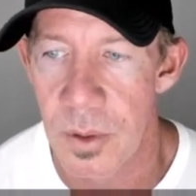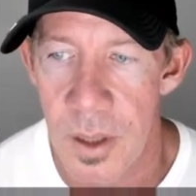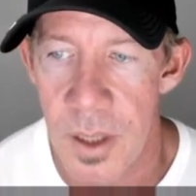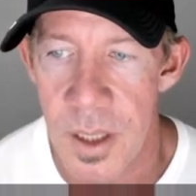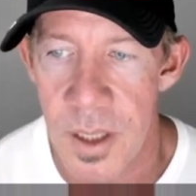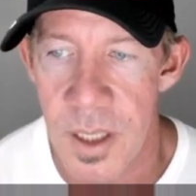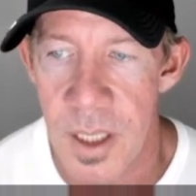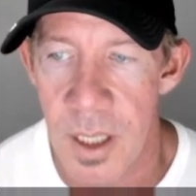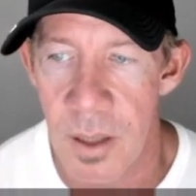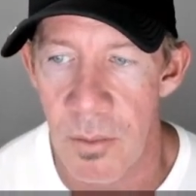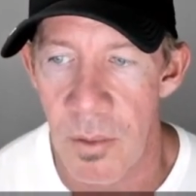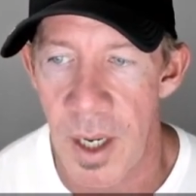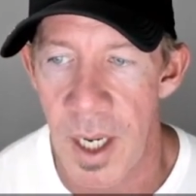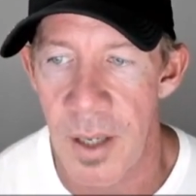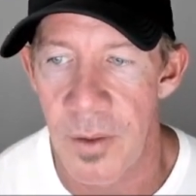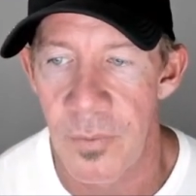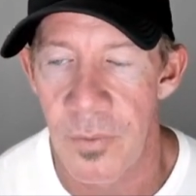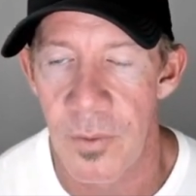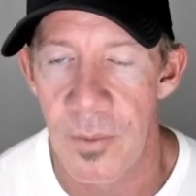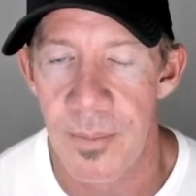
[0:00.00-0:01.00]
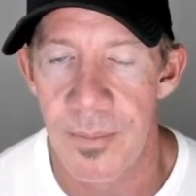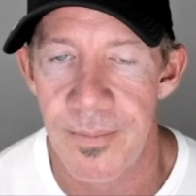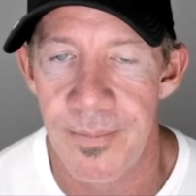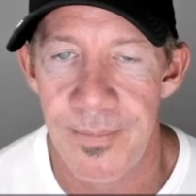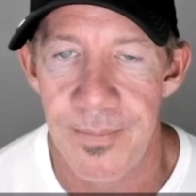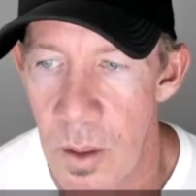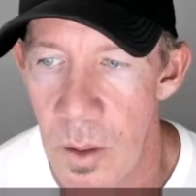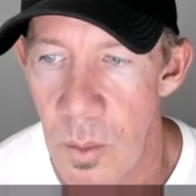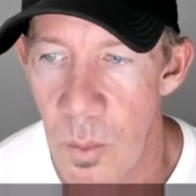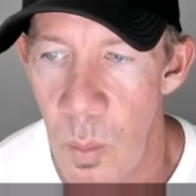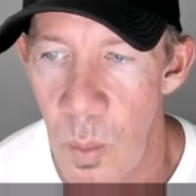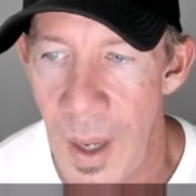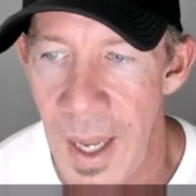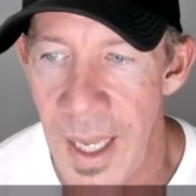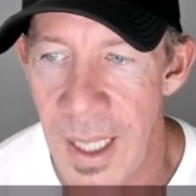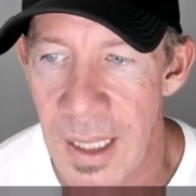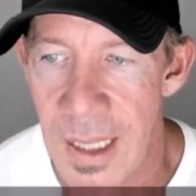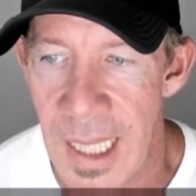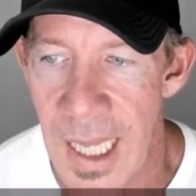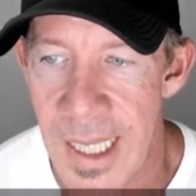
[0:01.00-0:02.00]
This thing ran from
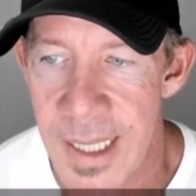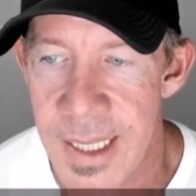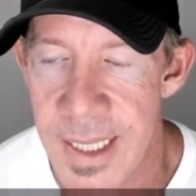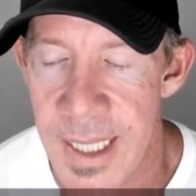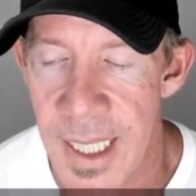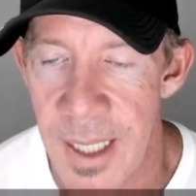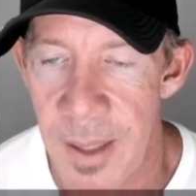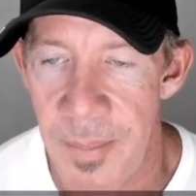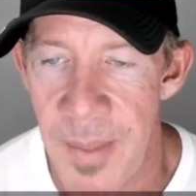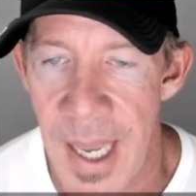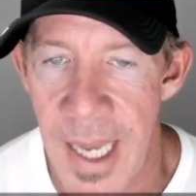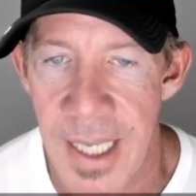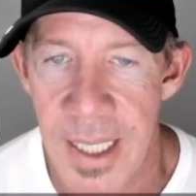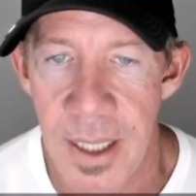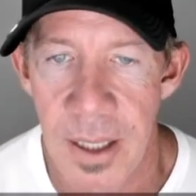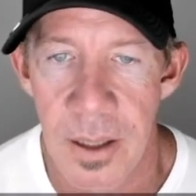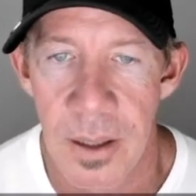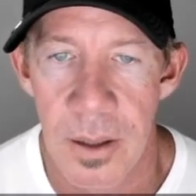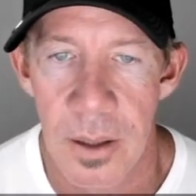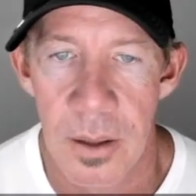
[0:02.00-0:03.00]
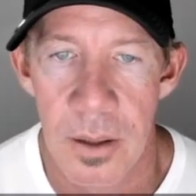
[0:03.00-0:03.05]
way less than a penny,